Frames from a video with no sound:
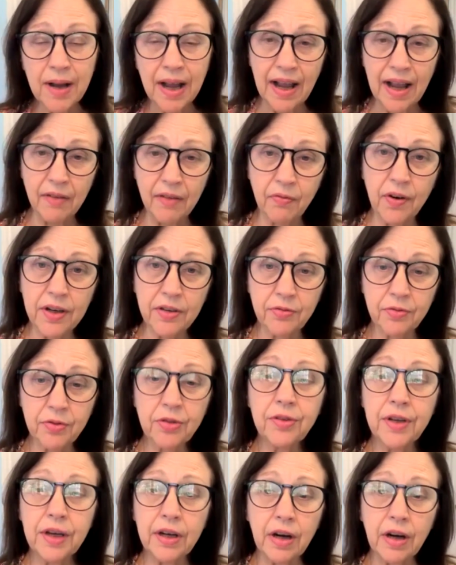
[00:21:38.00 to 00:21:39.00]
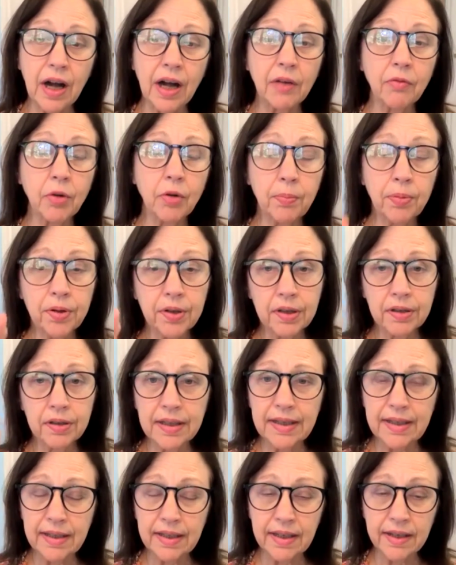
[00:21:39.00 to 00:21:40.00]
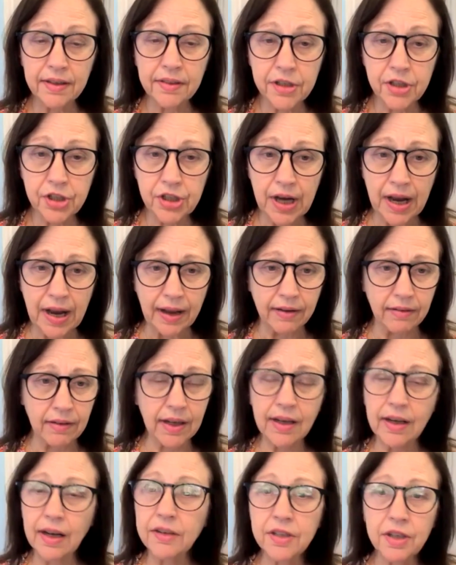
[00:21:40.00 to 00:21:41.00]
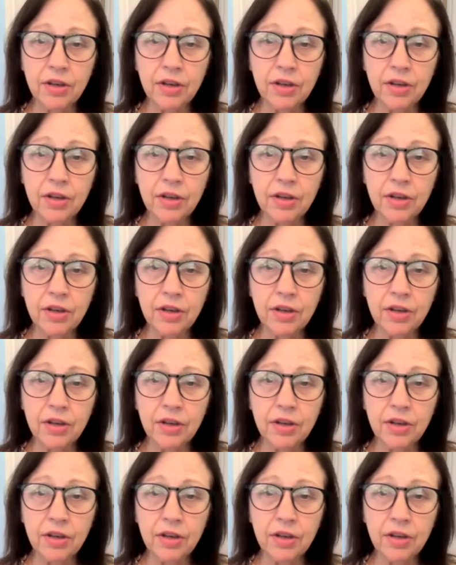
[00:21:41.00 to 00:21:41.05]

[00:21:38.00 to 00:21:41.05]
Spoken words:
And so about halfway through there, I will put a link in the chat.